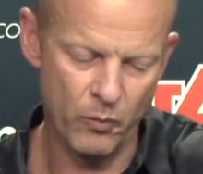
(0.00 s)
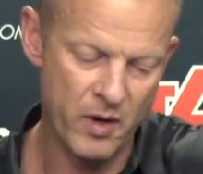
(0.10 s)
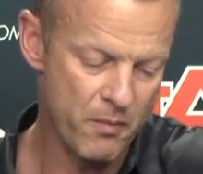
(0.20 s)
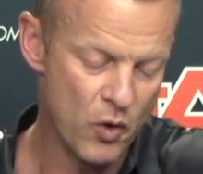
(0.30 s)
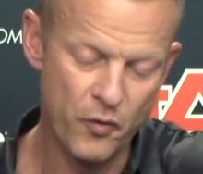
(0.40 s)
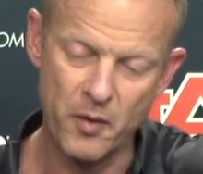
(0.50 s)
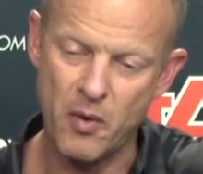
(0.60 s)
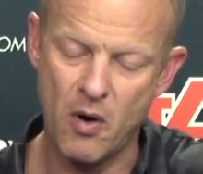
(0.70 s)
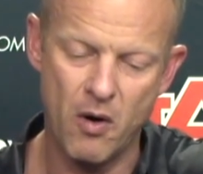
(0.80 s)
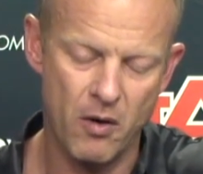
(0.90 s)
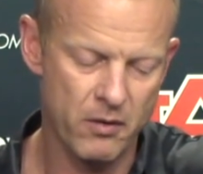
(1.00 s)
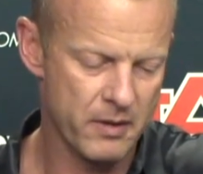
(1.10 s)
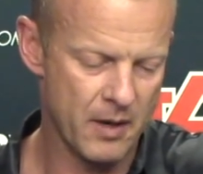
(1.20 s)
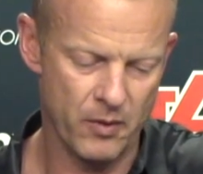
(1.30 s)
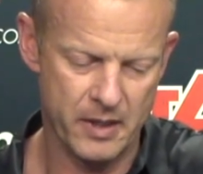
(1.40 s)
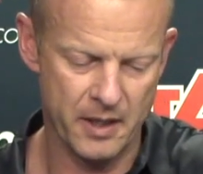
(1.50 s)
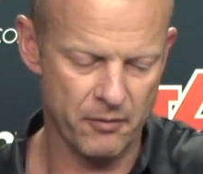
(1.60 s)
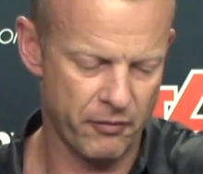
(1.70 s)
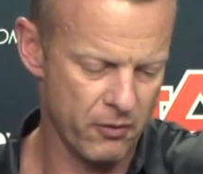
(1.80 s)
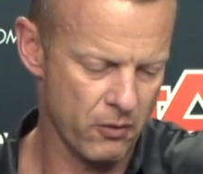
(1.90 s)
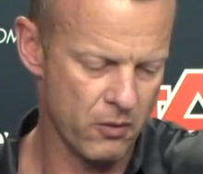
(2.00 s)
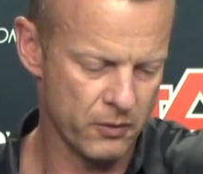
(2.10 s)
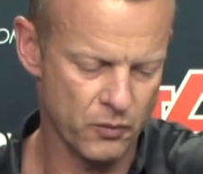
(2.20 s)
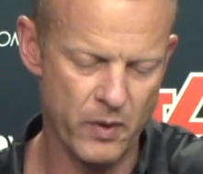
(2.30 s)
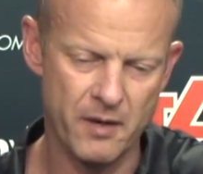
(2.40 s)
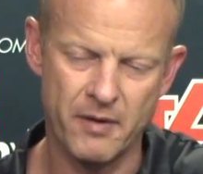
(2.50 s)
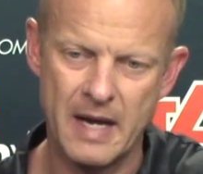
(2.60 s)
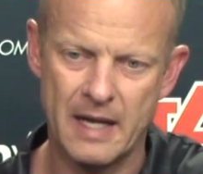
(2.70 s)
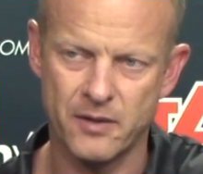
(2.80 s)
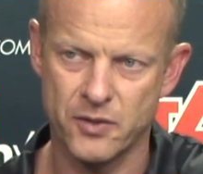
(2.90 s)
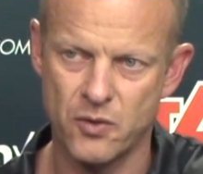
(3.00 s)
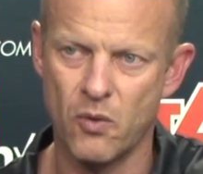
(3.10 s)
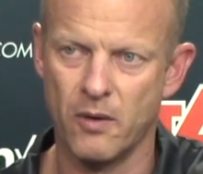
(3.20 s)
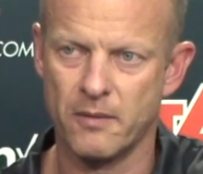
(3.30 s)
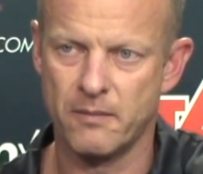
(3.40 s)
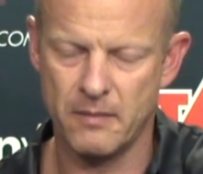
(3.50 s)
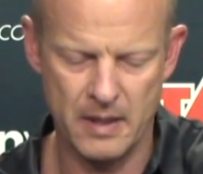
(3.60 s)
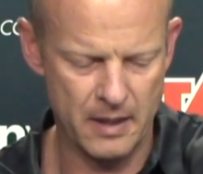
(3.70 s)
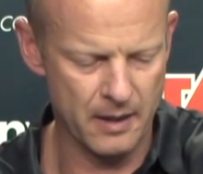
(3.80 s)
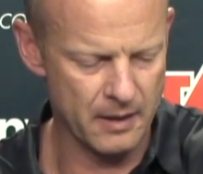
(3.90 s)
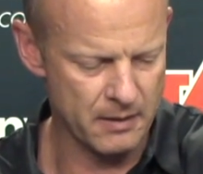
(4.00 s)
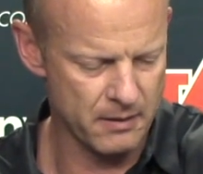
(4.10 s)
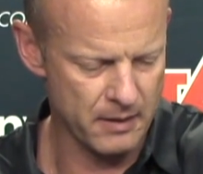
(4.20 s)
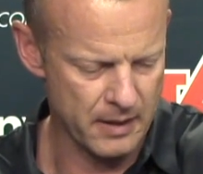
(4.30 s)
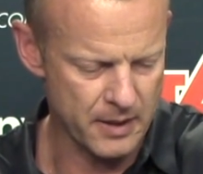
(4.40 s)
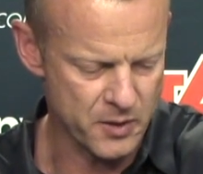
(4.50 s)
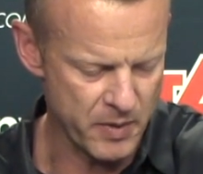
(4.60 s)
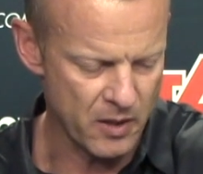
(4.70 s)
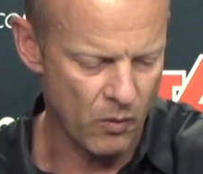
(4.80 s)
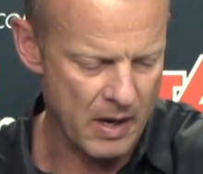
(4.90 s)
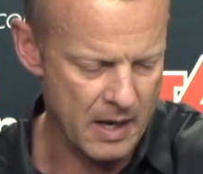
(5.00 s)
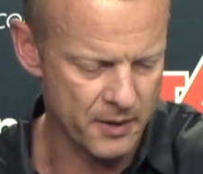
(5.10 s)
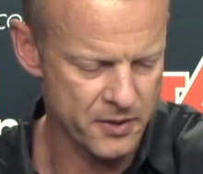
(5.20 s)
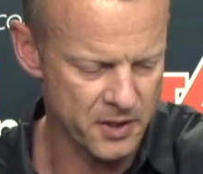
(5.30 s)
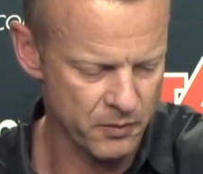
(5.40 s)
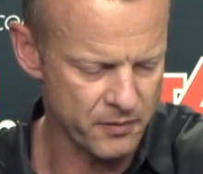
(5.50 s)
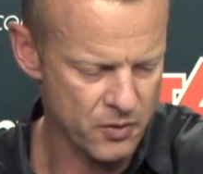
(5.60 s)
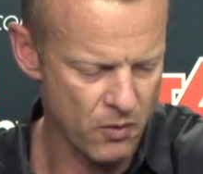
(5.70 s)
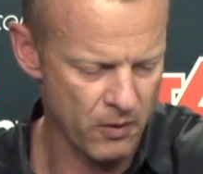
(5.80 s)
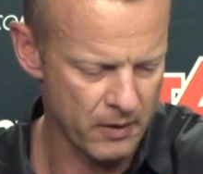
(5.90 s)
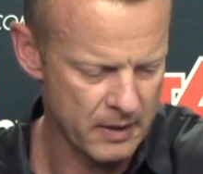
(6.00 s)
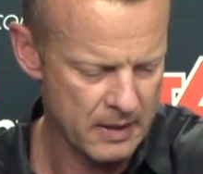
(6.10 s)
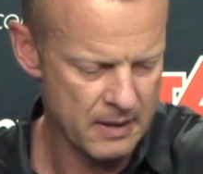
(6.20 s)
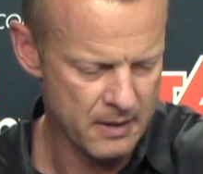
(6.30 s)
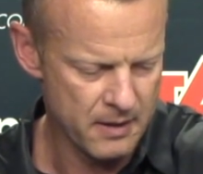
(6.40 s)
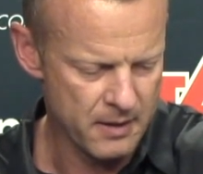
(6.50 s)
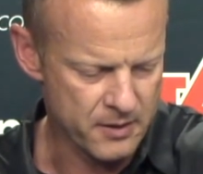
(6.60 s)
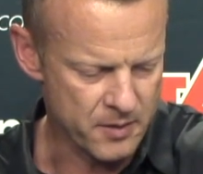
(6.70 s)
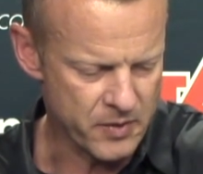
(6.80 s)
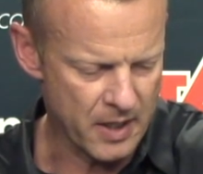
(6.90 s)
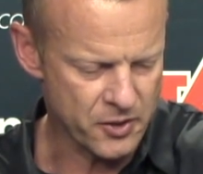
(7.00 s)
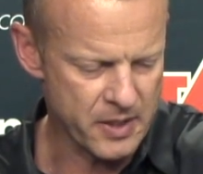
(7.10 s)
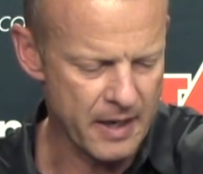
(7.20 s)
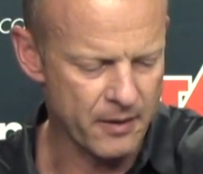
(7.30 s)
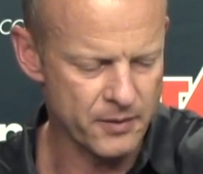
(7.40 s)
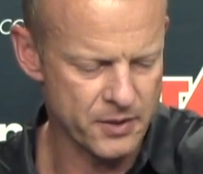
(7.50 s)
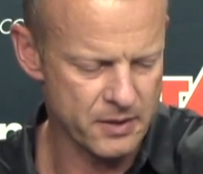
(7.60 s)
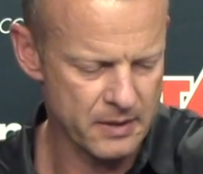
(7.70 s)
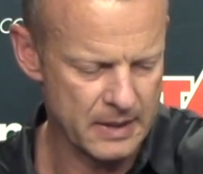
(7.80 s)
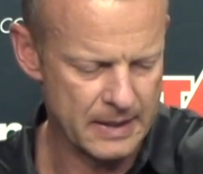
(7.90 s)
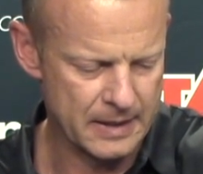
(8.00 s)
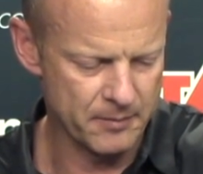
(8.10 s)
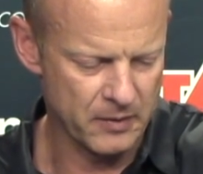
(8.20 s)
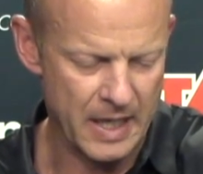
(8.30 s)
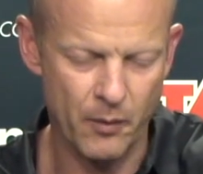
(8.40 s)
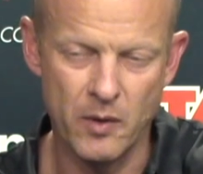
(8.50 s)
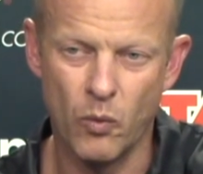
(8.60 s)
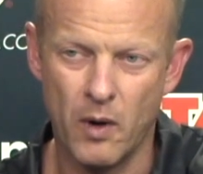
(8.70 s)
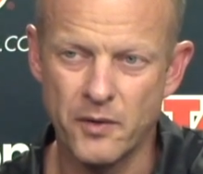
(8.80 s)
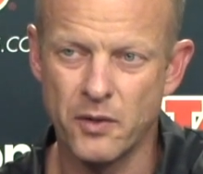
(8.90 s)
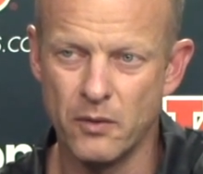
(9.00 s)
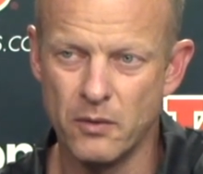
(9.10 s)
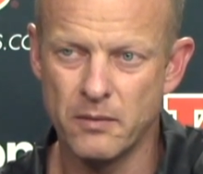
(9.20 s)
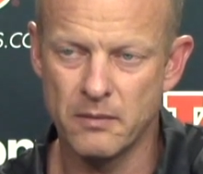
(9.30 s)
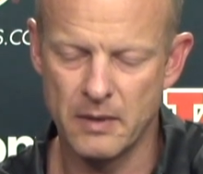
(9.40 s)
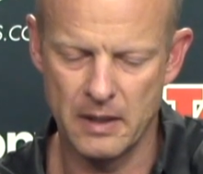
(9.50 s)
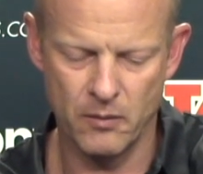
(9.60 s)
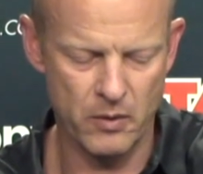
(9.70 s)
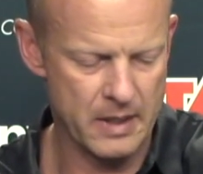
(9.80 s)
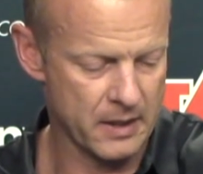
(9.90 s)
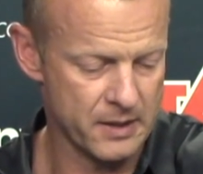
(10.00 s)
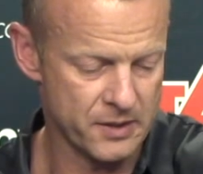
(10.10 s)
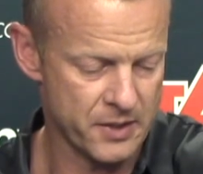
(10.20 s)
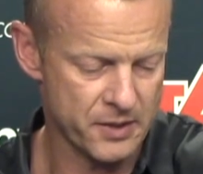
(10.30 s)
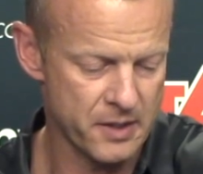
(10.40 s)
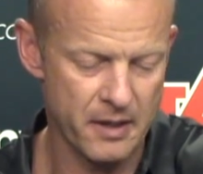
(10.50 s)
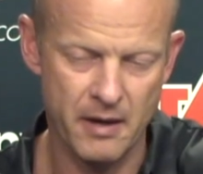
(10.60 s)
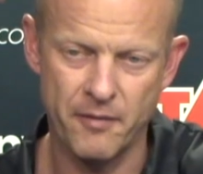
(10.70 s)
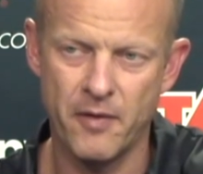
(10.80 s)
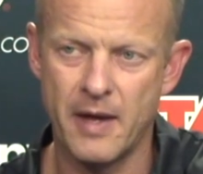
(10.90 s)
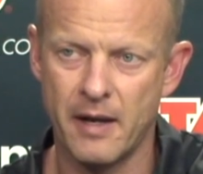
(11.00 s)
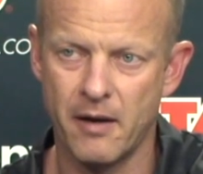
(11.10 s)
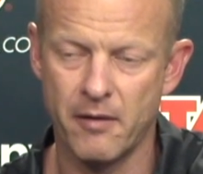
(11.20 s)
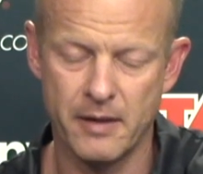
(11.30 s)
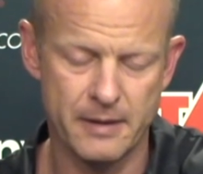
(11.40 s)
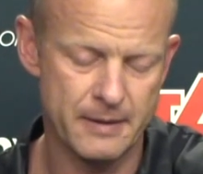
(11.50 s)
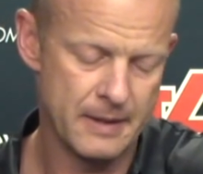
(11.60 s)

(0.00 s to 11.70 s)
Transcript: we move the ball and we're kicking field goals. We have got to score and it's been a while since we've scored some touchdowns um, like we want to. Uh, we're not consistent enough in that area